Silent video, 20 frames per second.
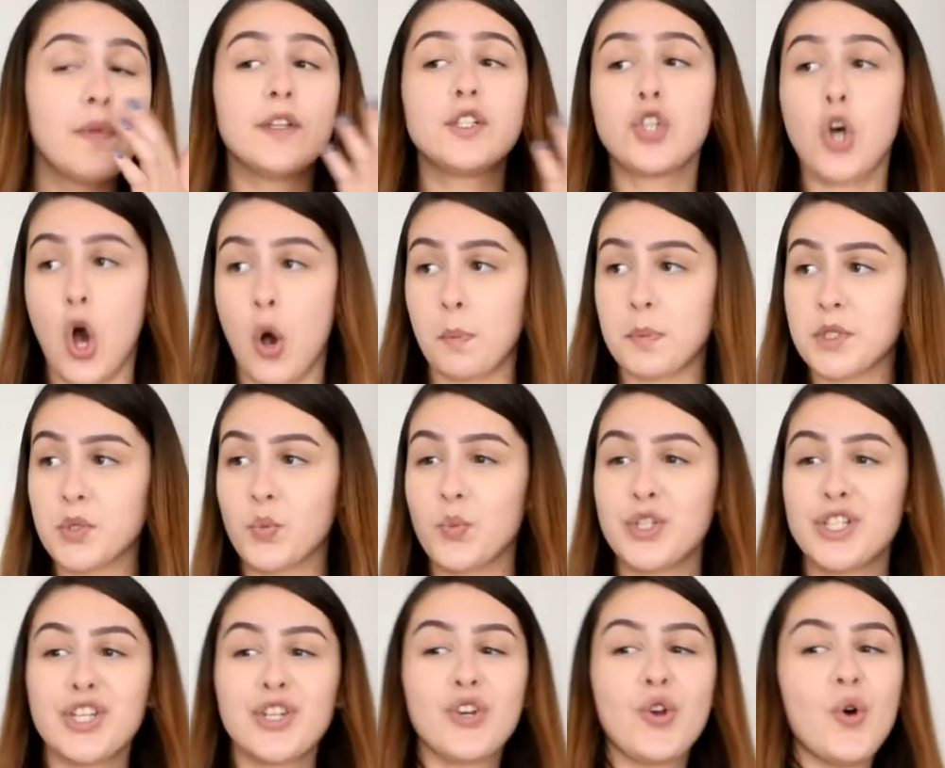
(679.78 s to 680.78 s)
the tops,
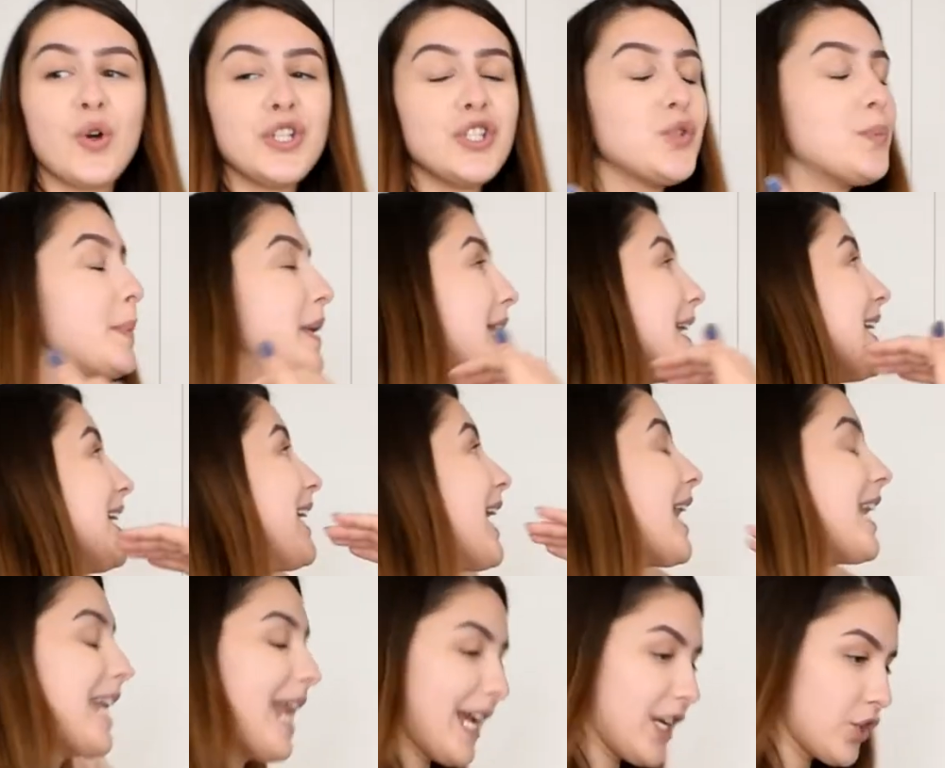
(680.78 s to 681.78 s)
which are going to be
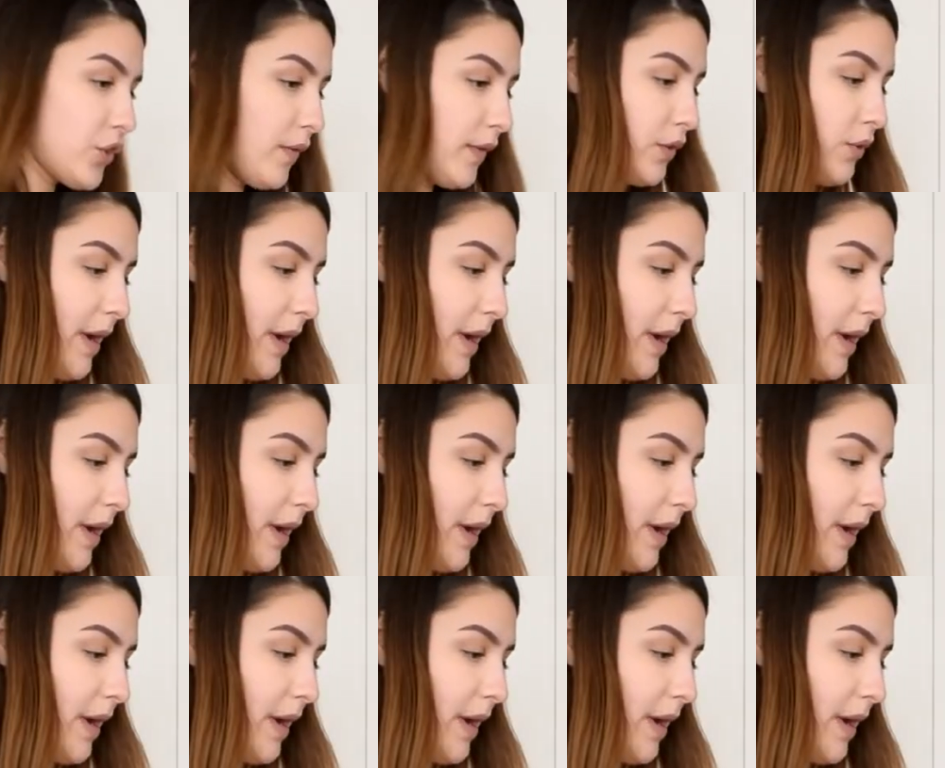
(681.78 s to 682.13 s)
next to the